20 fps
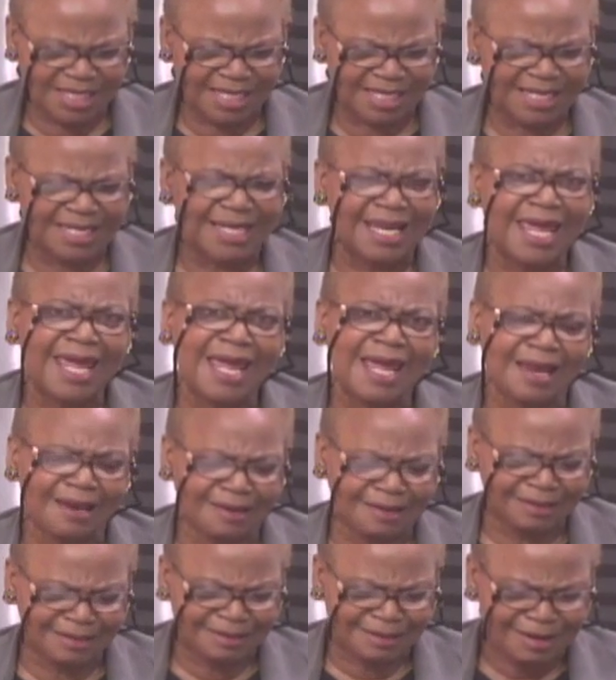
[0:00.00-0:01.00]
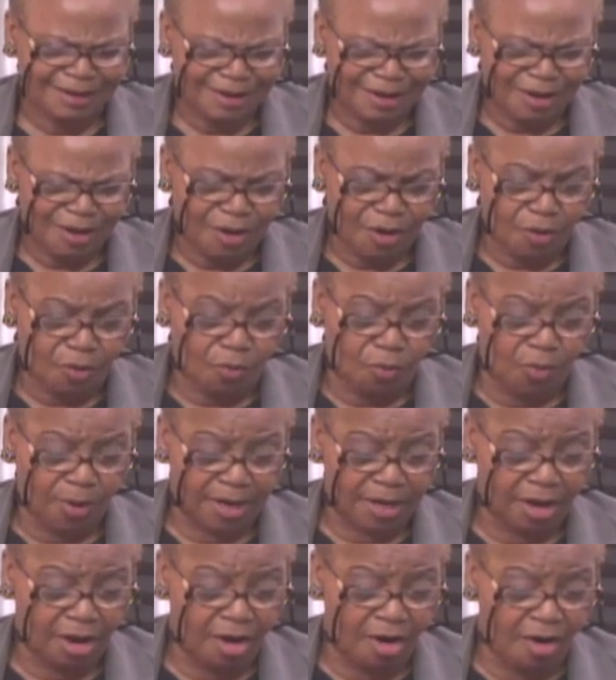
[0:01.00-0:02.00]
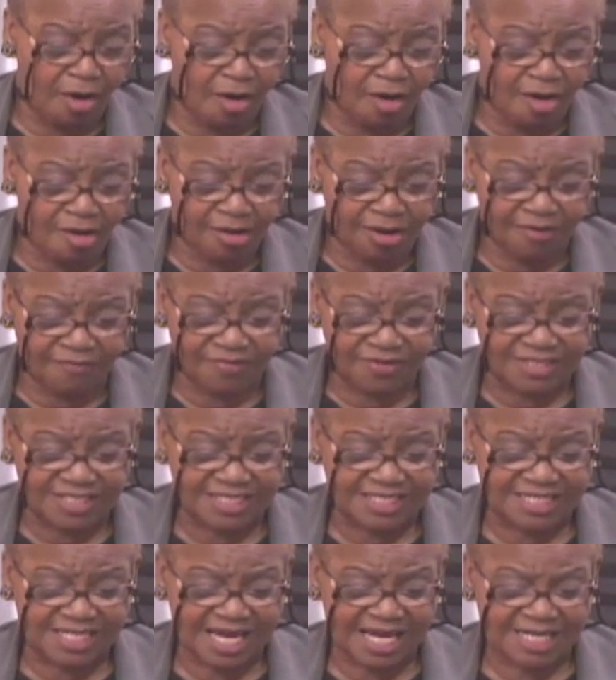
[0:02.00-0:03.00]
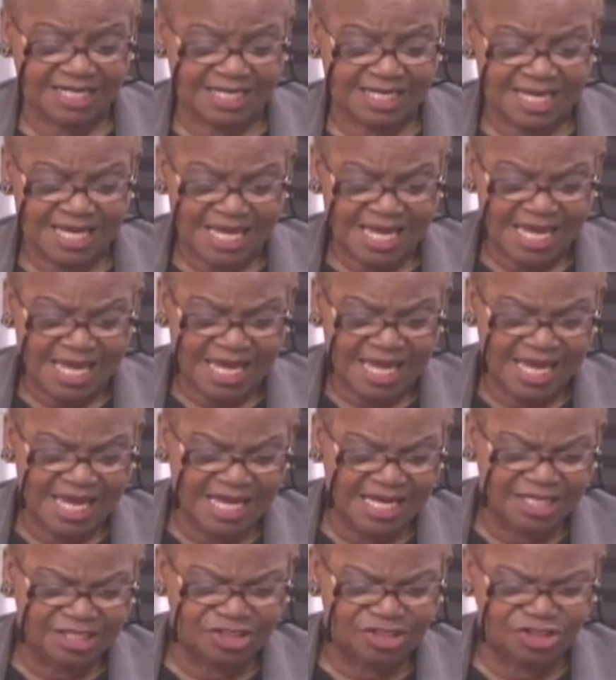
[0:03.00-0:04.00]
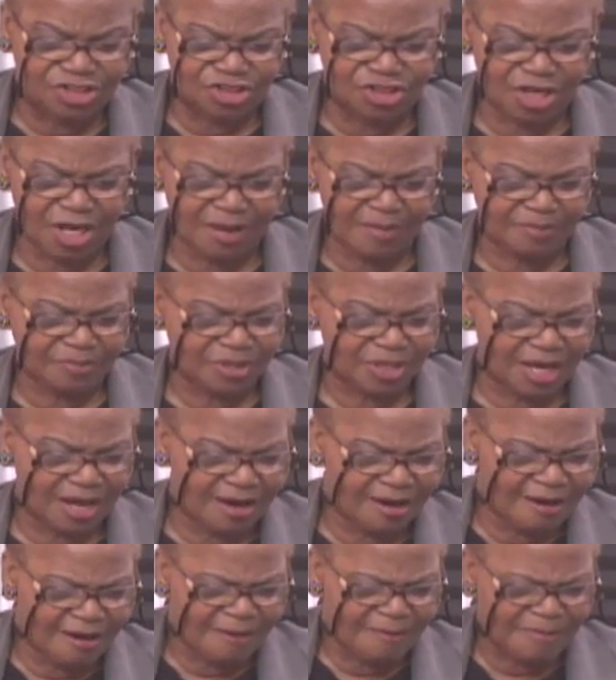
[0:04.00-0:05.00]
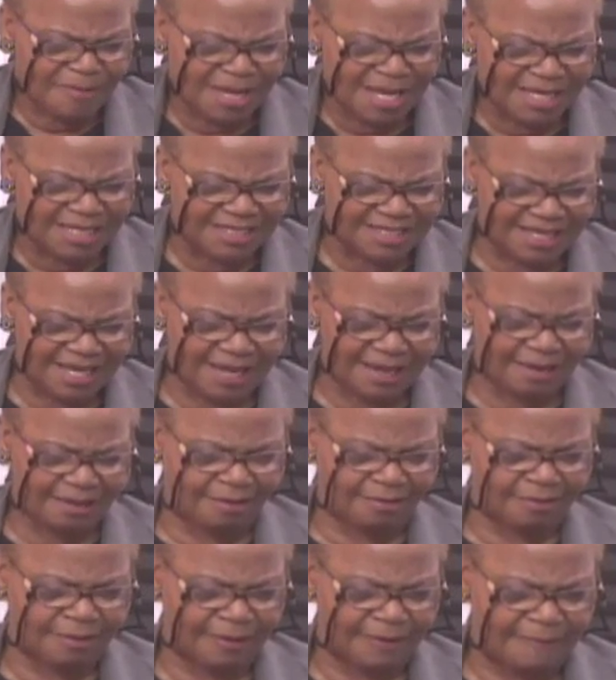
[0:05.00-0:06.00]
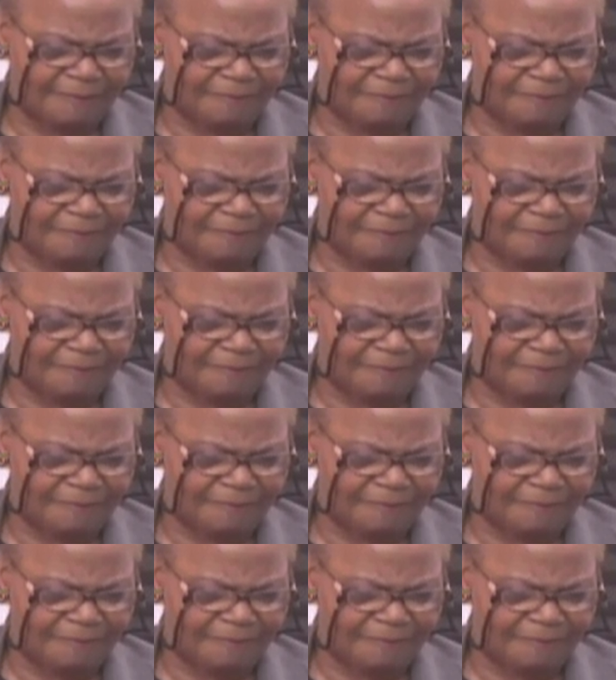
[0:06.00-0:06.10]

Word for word: and nailing when all of a sudden he jumped up and yelled,